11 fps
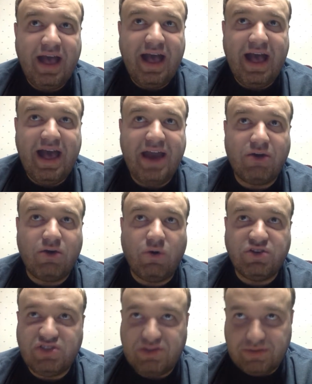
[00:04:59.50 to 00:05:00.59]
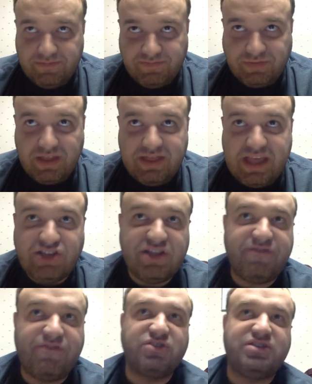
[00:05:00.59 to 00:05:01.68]
And, of course,
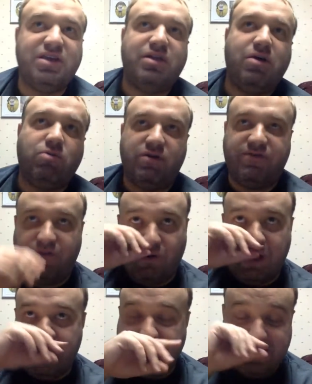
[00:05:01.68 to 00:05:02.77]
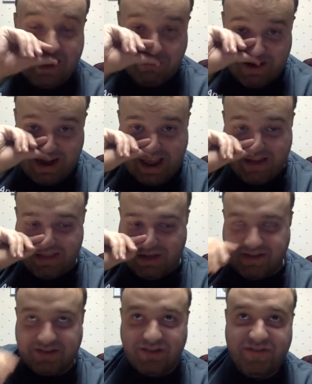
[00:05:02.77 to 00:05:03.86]
at first they weren't for it, but then when they went to